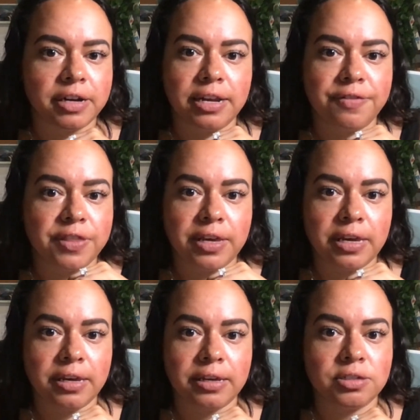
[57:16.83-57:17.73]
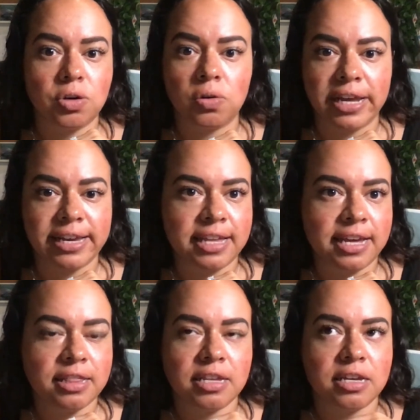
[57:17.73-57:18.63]
And if they don't like
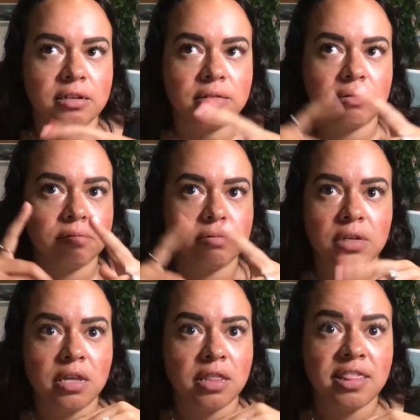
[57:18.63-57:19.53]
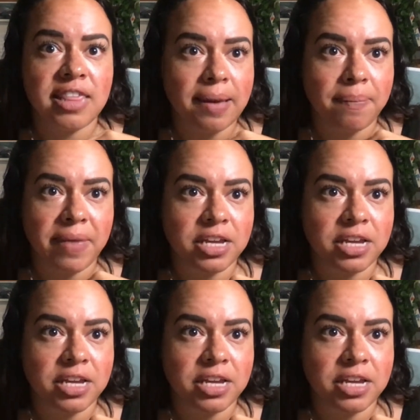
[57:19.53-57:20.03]
that, then they